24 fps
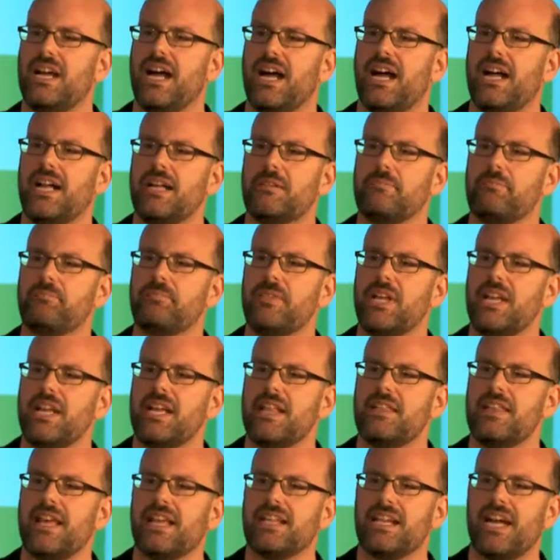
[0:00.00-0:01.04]

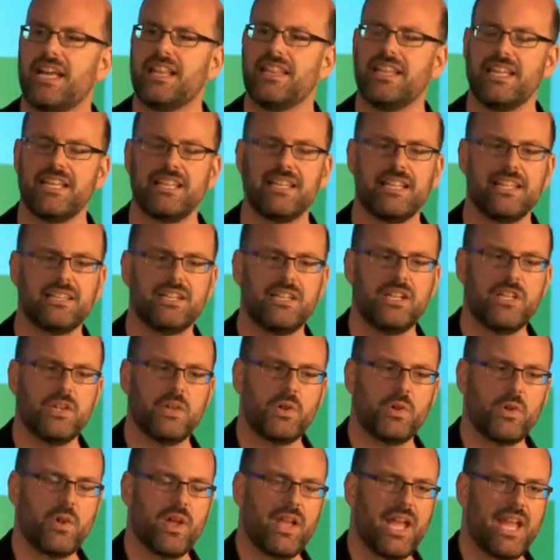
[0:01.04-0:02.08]
That I think that
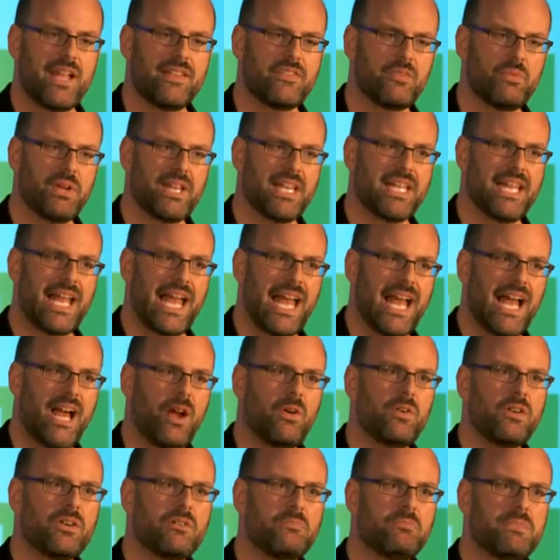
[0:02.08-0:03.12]
it's really
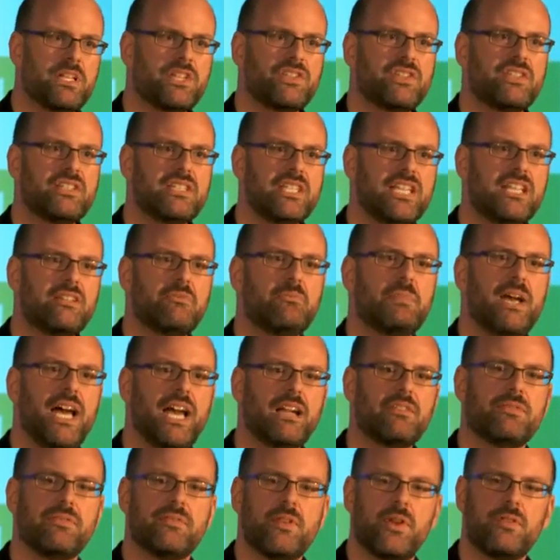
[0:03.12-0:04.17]
our mission to give
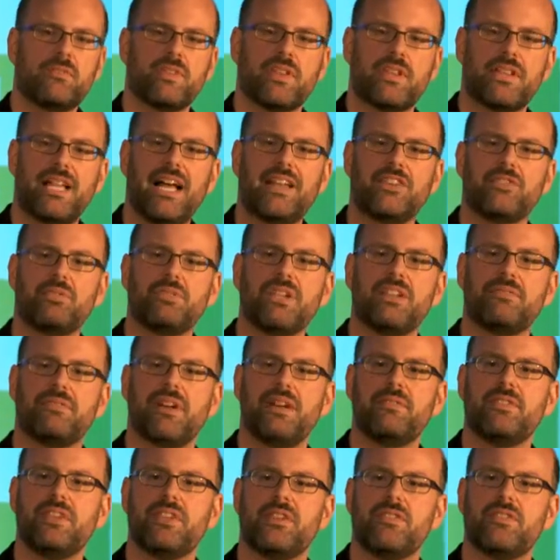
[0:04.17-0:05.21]
back over the last
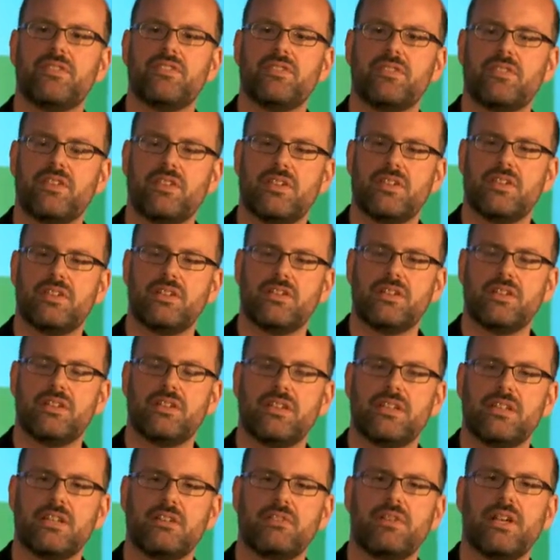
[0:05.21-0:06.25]
25 years the
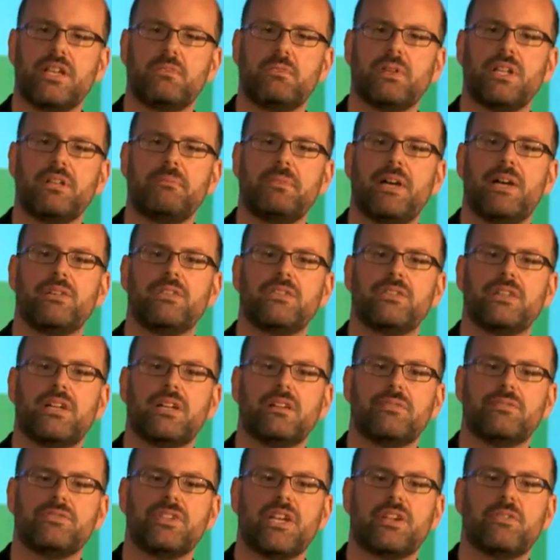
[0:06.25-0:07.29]
incredible amount
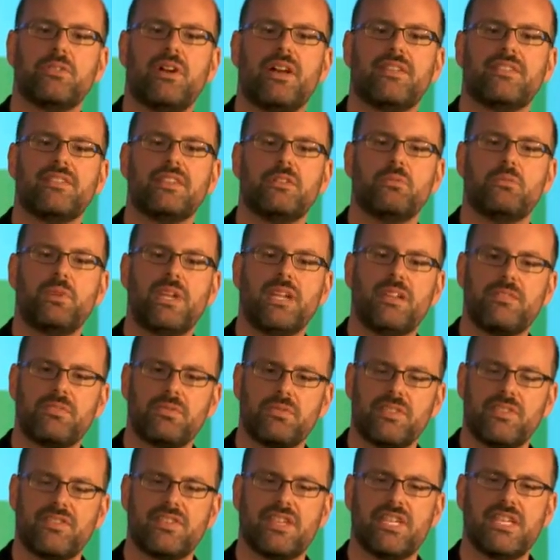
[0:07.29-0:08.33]
of generosity we've
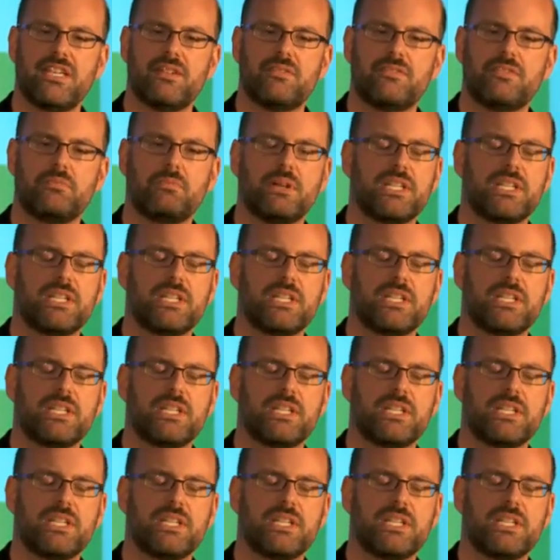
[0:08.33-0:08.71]
received,